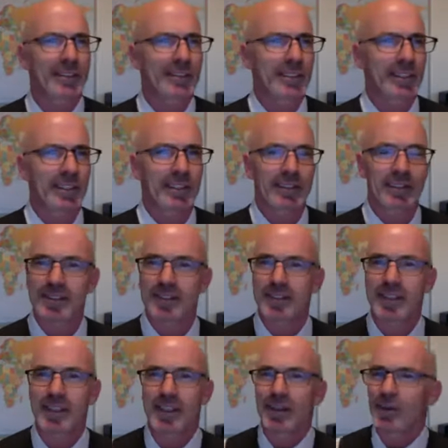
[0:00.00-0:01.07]

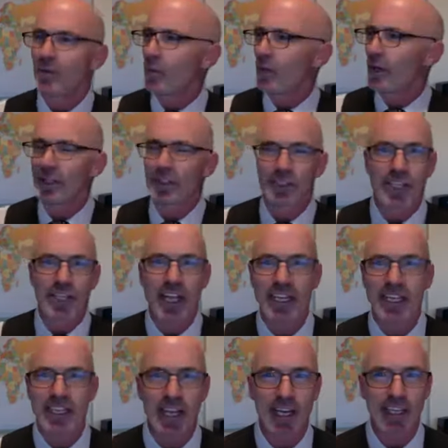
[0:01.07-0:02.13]
tickets, where
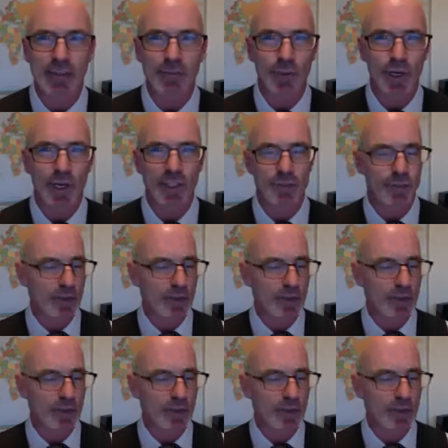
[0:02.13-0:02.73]
J nine was.